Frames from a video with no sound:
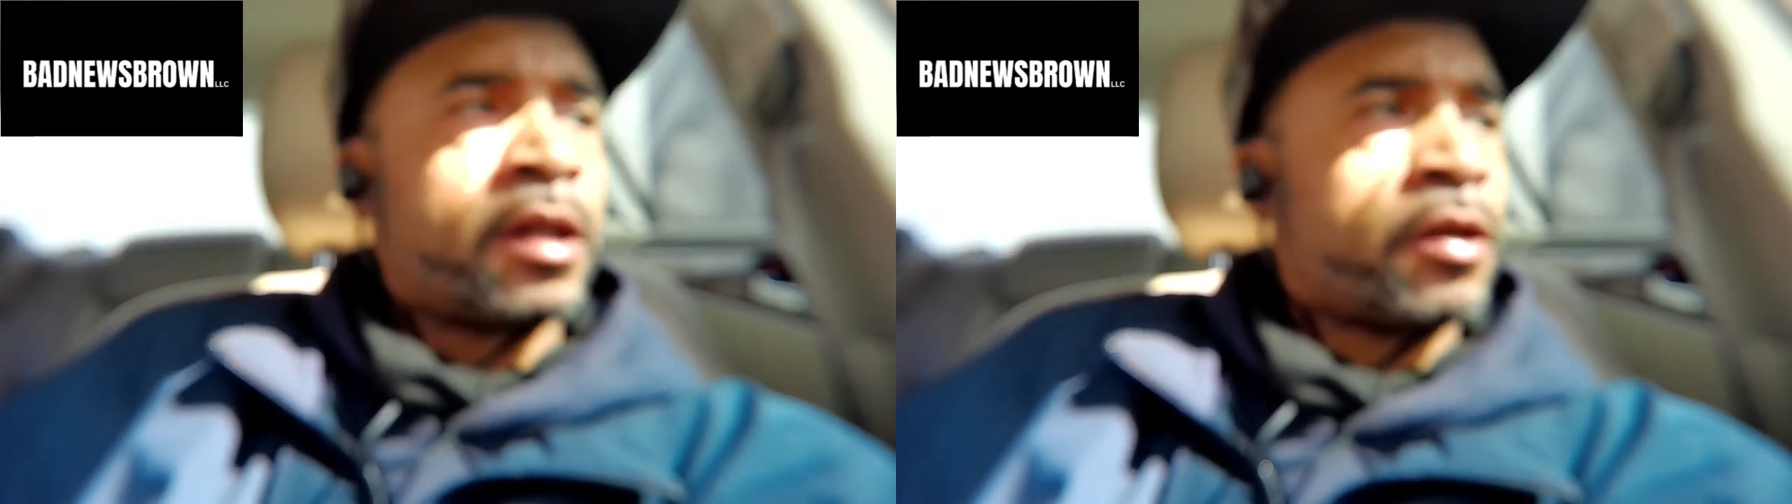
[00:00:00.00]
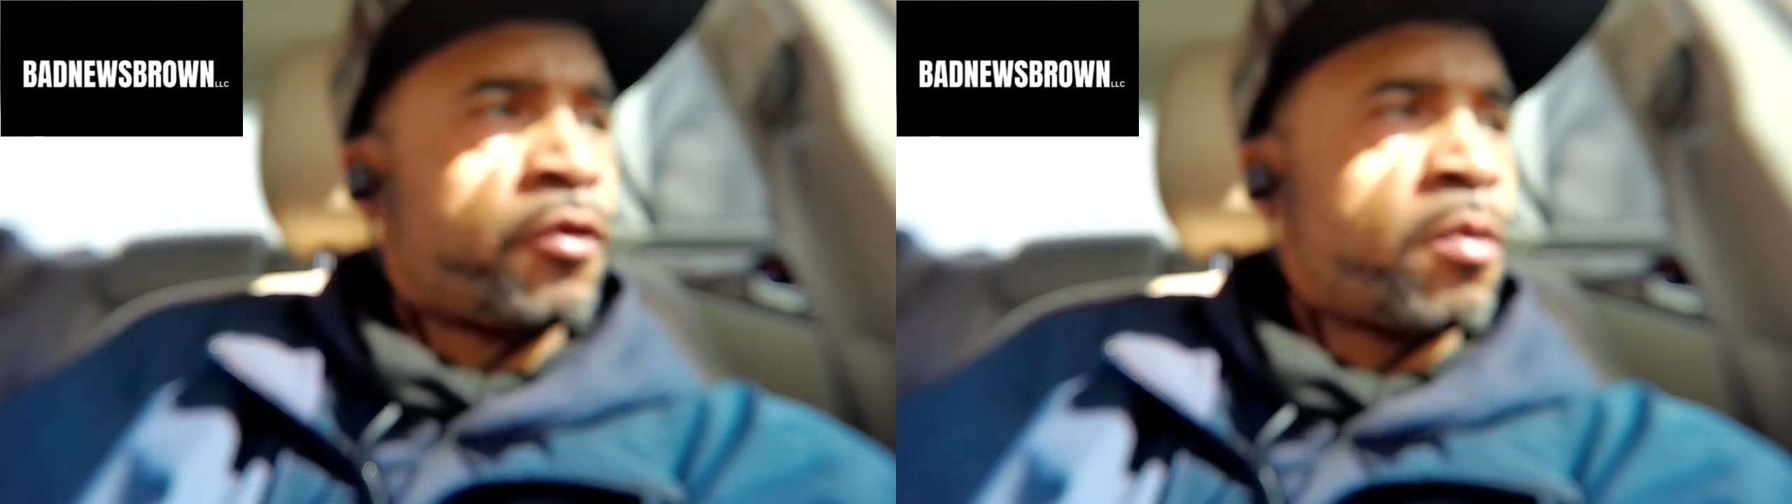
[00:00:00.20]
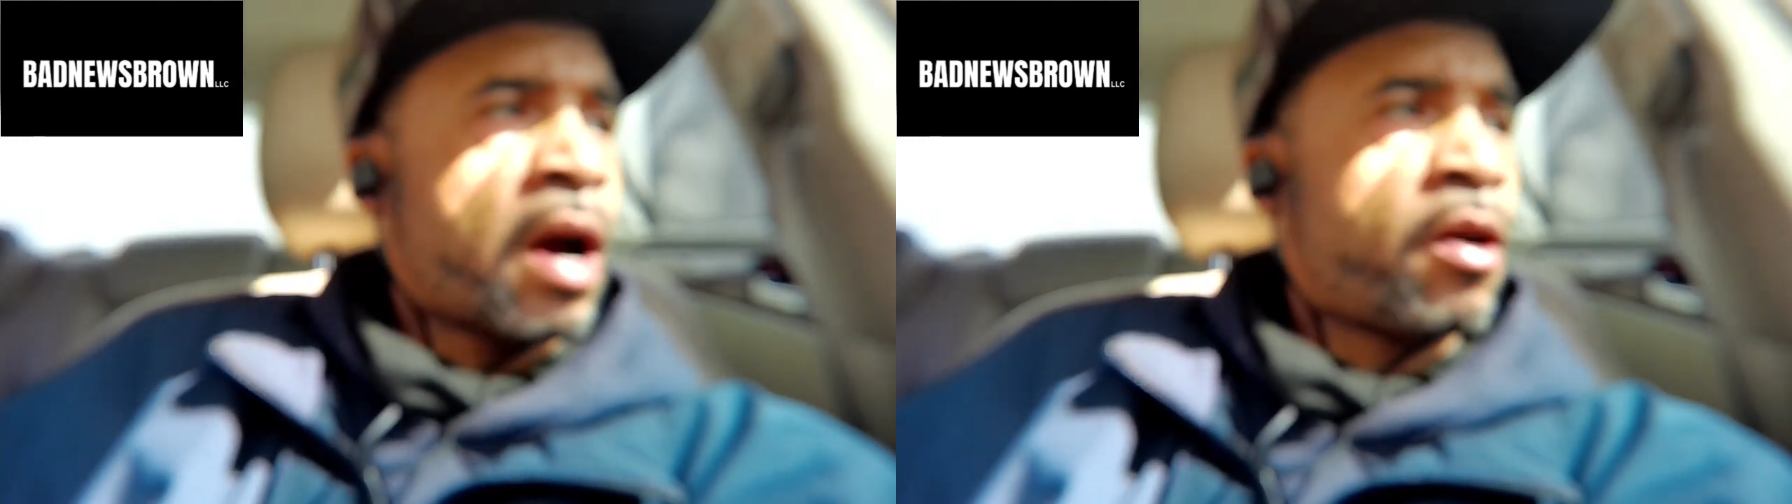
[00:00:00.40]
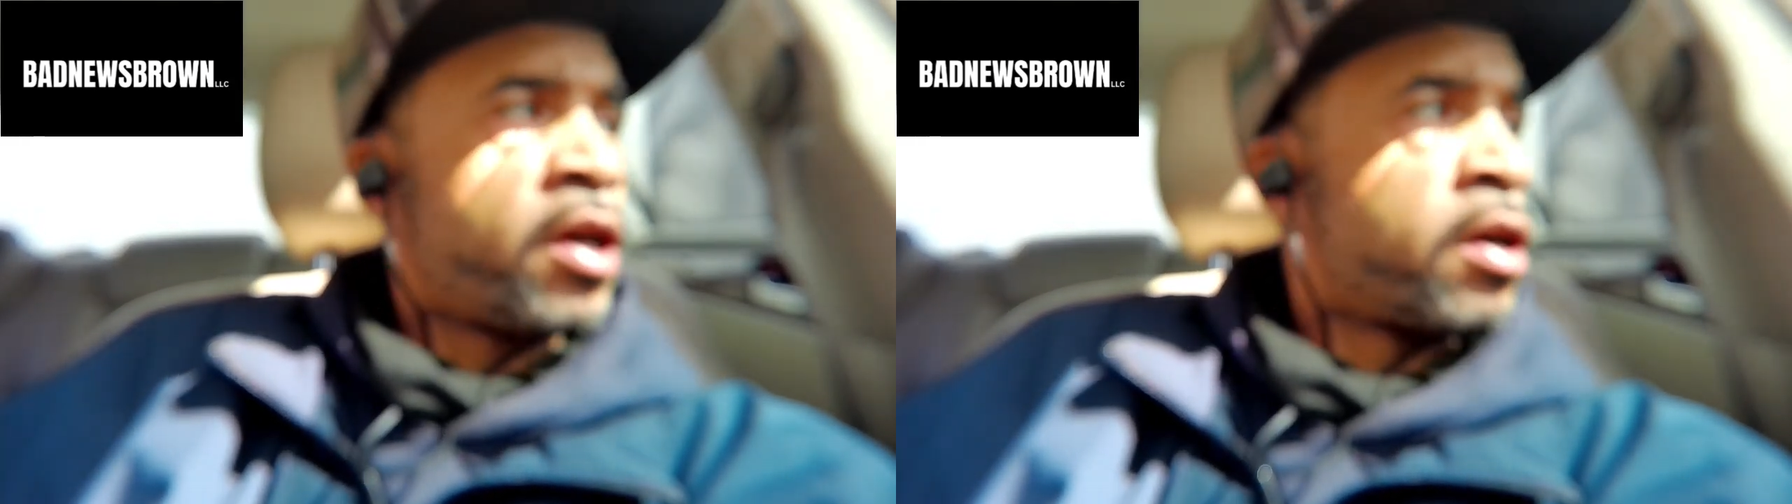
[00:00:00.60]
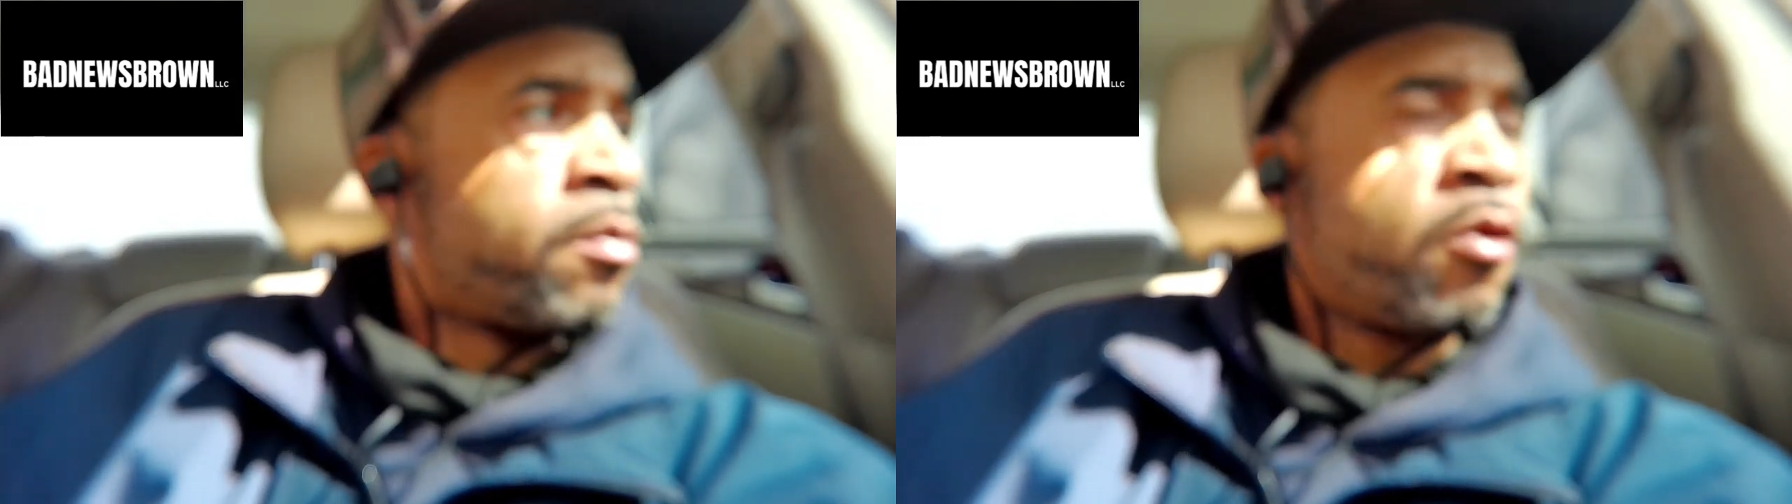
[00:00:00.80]
If you're out
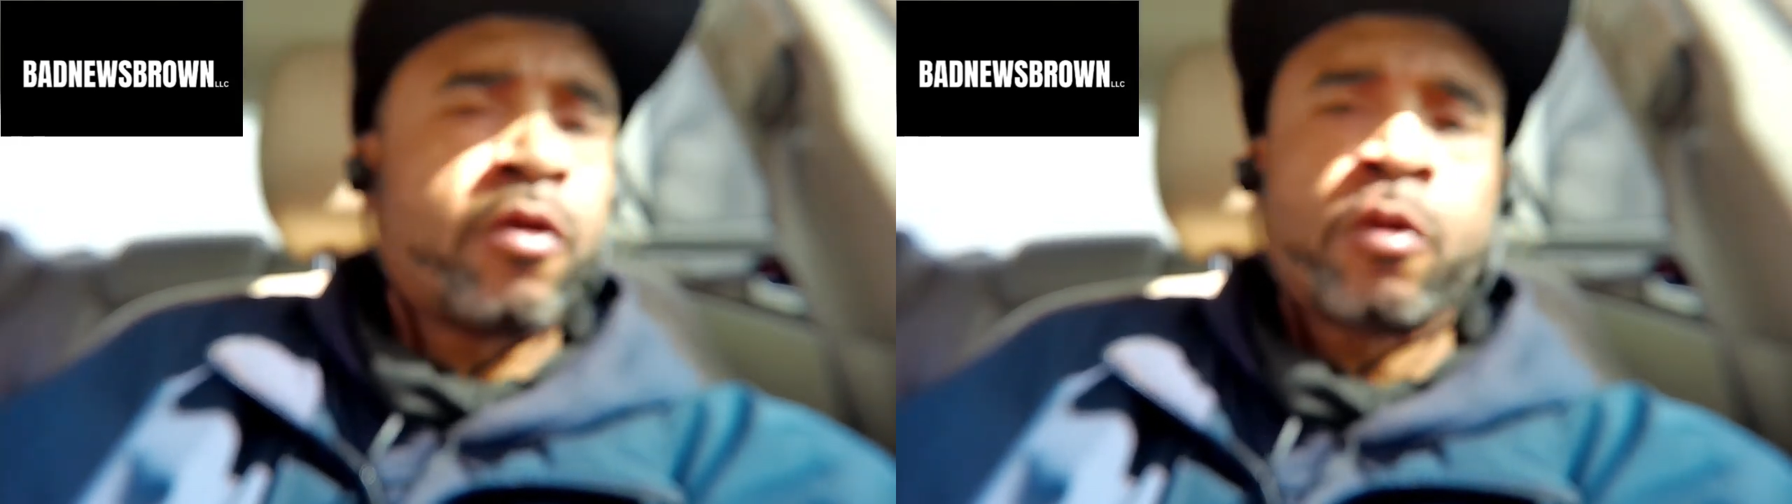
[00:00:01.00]
here moving